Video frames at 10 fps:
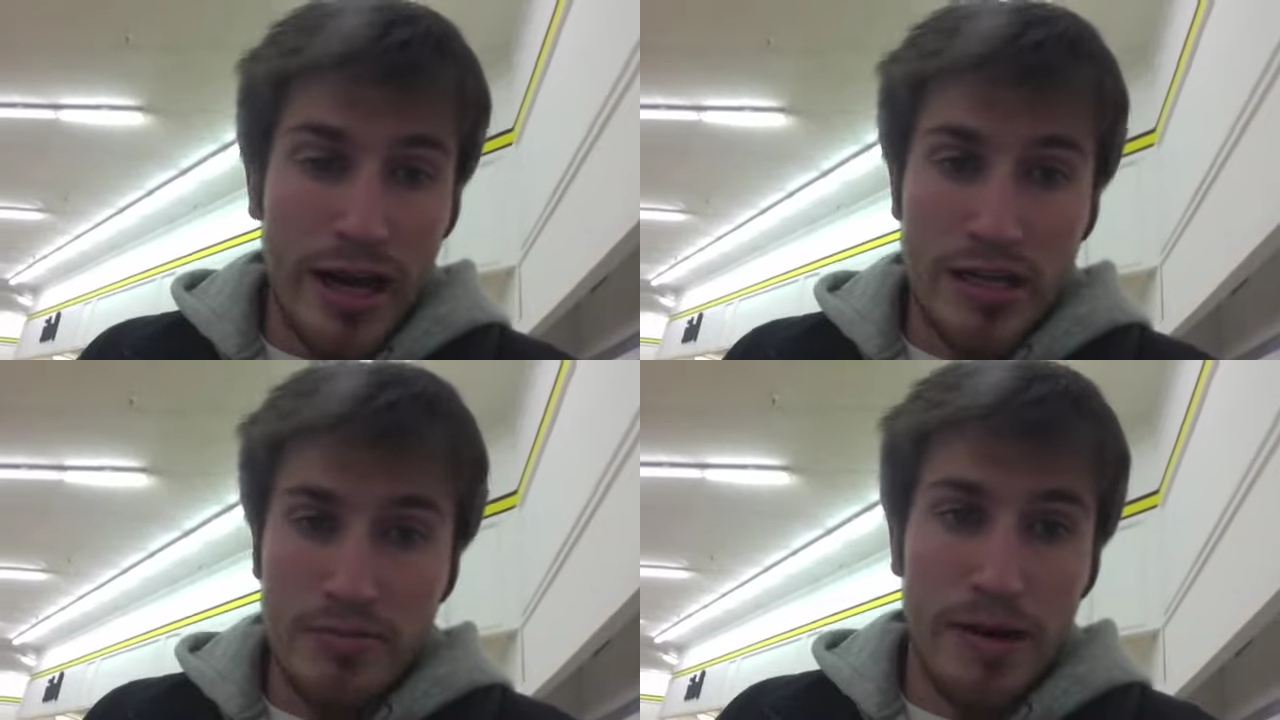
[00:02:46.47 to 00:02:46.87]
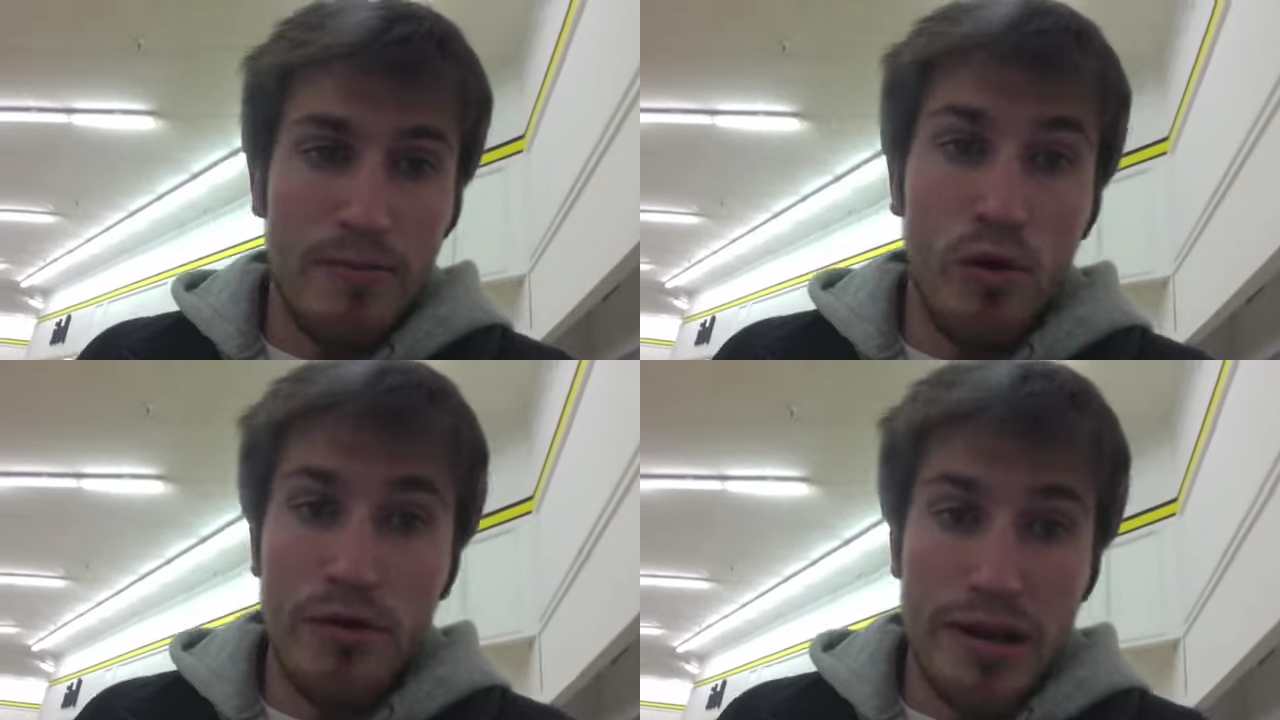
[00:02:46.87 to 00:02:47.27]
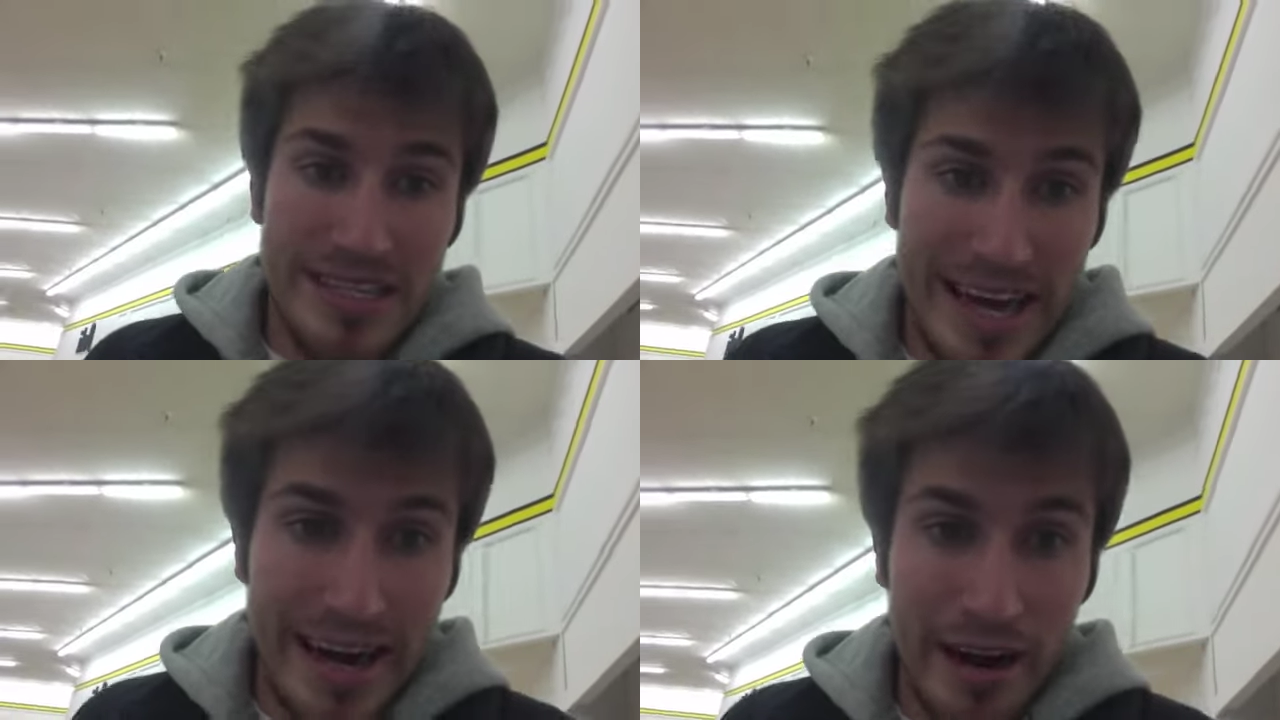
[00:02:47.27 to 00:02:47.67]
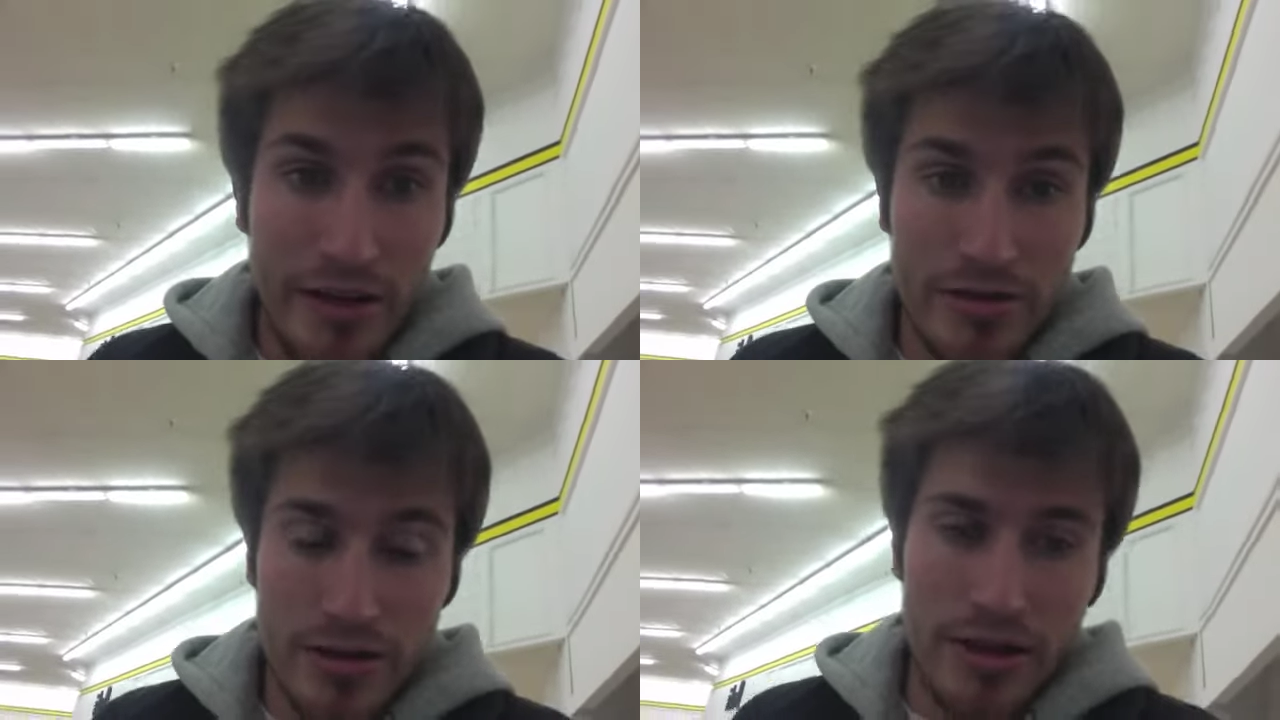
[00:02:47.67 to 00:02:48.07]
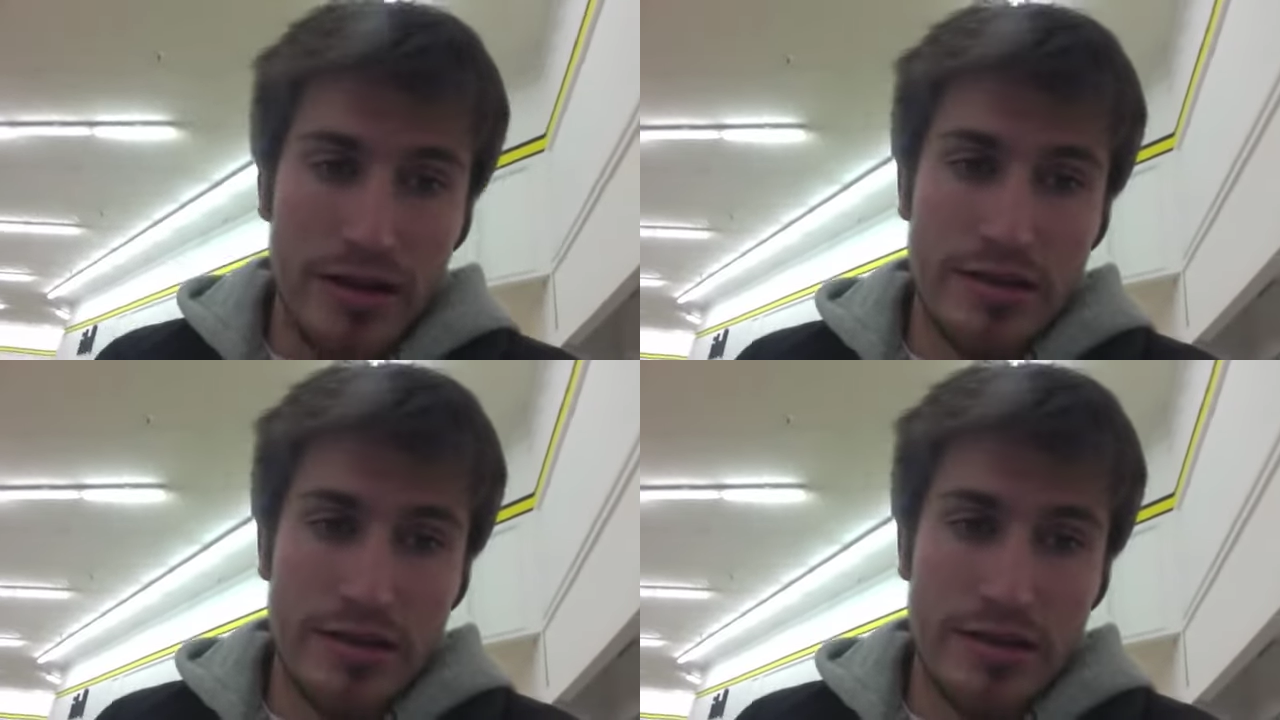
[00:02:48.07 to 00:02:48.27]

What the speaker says: Can't spend more than $10 on